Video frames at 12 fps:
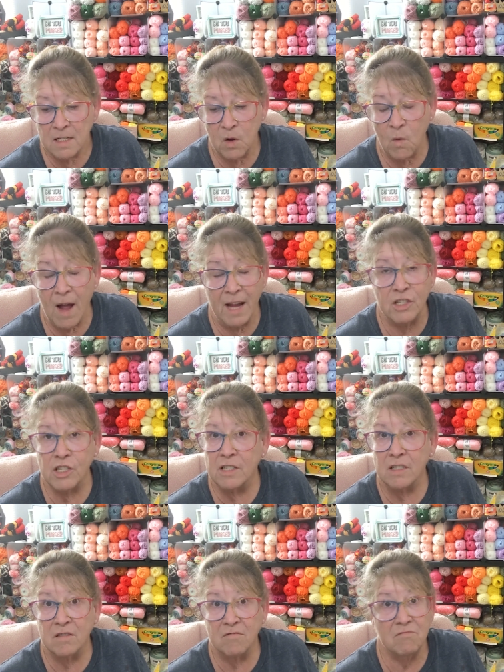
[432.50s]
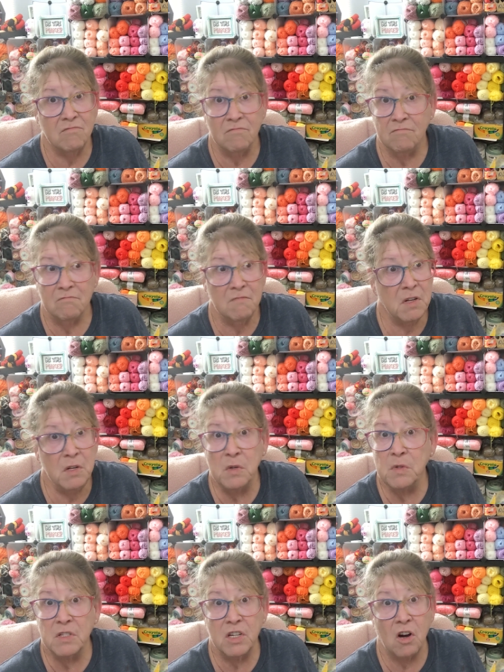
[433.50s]
So I just
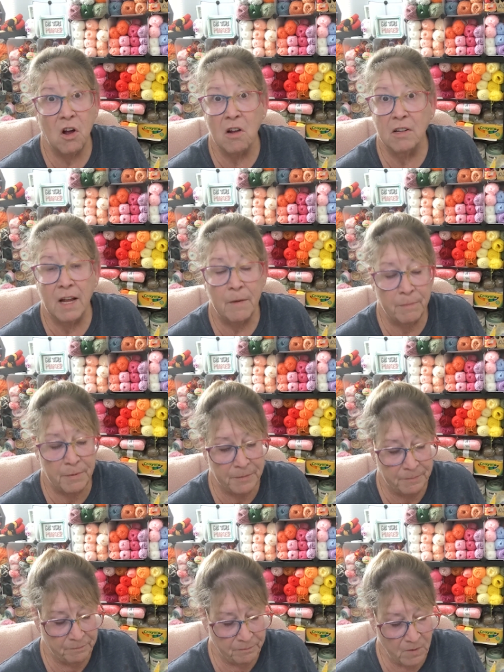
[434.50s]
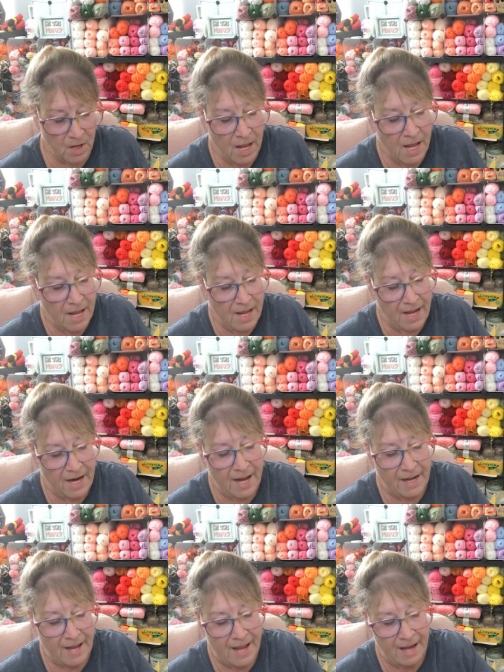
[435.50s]
used it all up. And
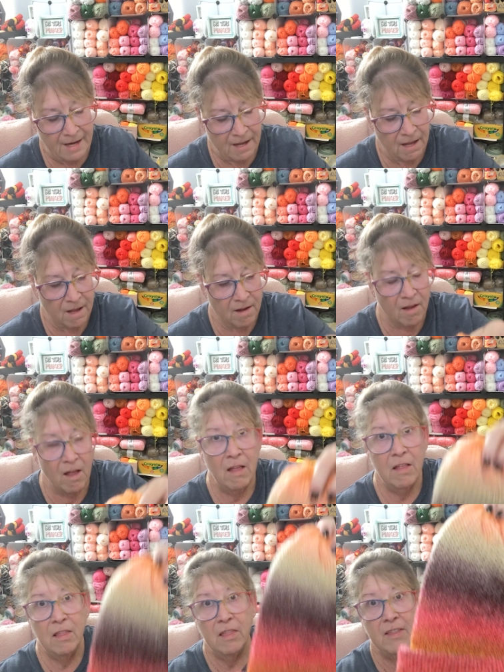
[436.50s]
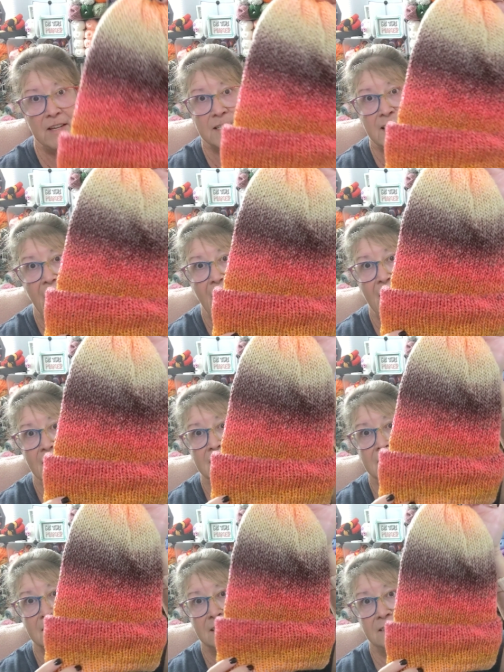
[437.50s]
I got this
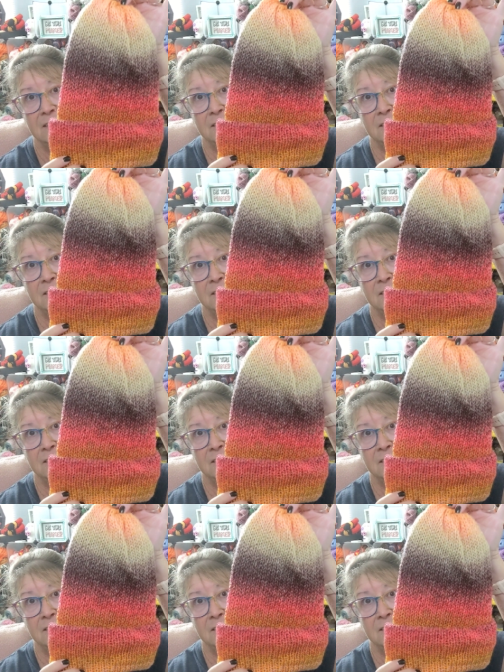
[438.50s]
hat,